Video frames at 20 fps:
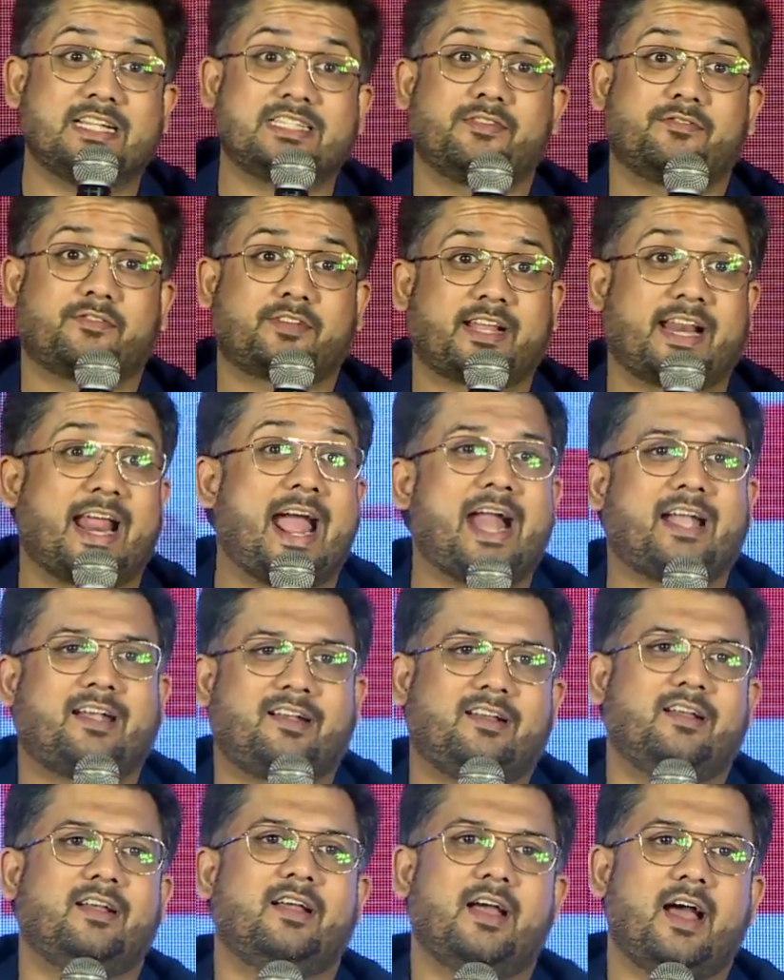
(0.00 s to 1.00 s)
have cracked,
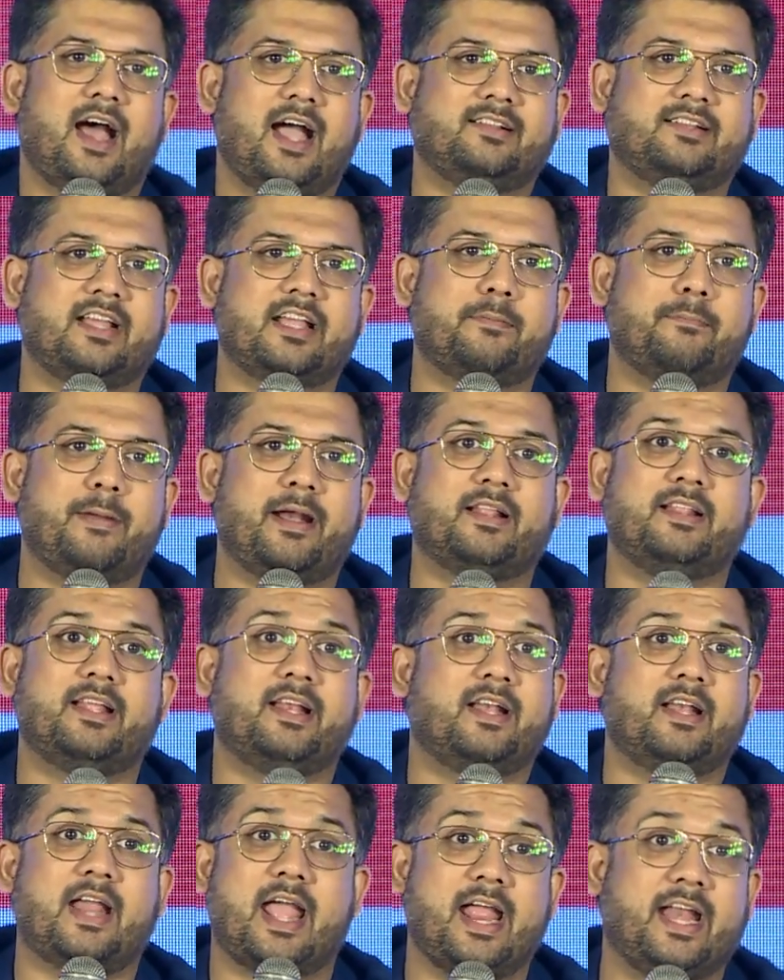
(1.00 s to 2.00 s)
I think, better
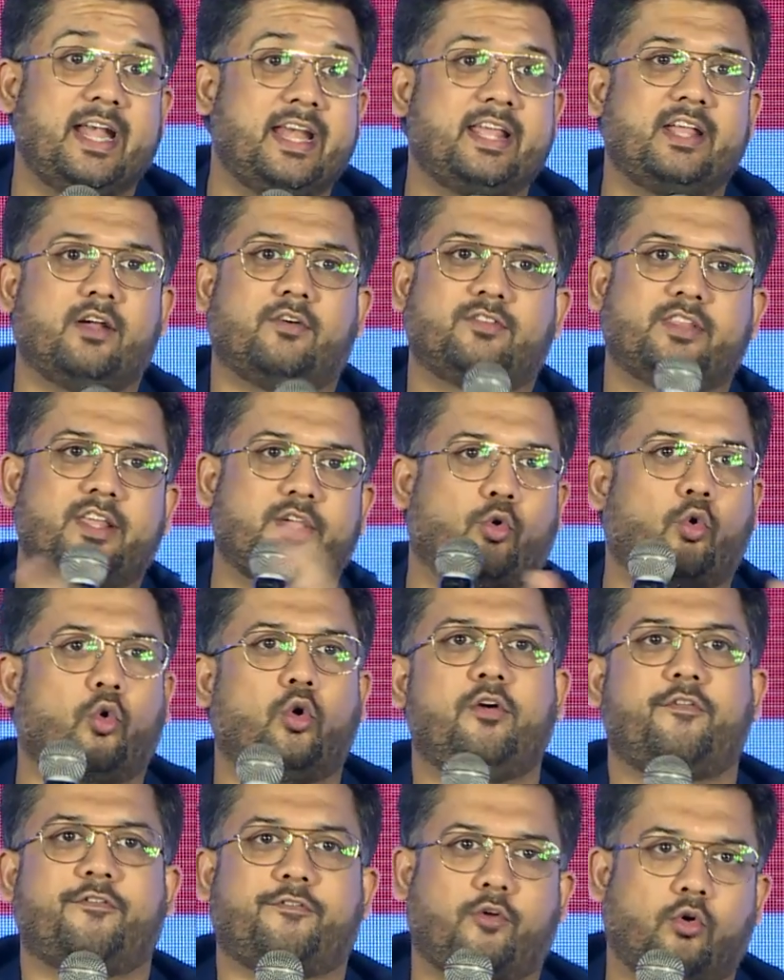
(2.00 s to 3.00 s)
than any of the
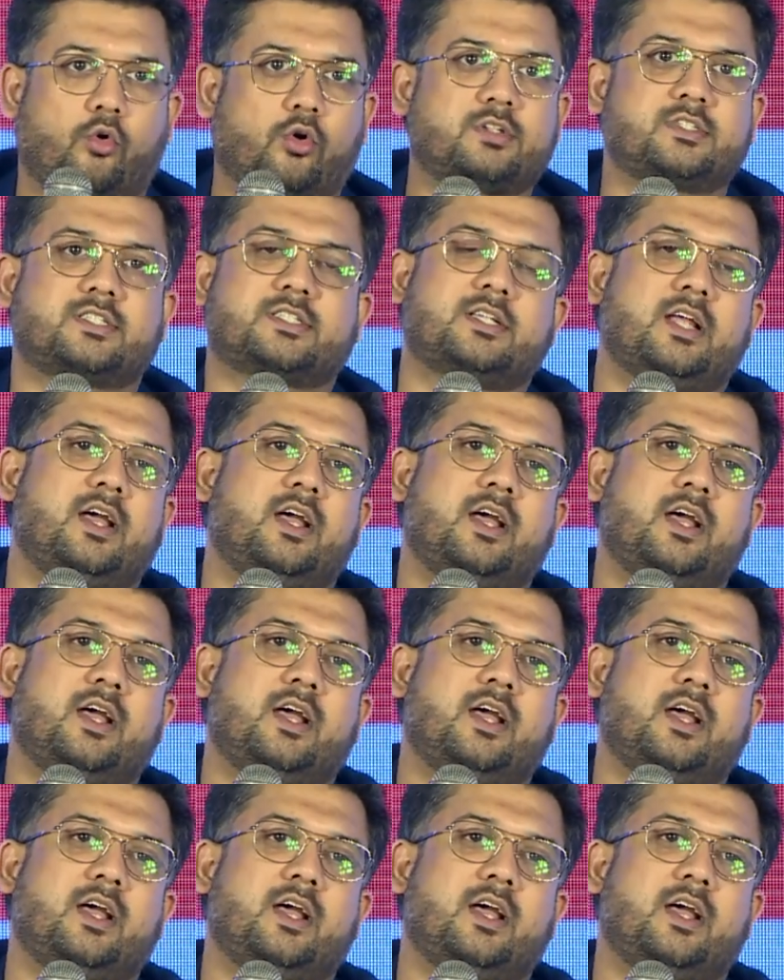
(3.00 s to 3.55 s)
old folks,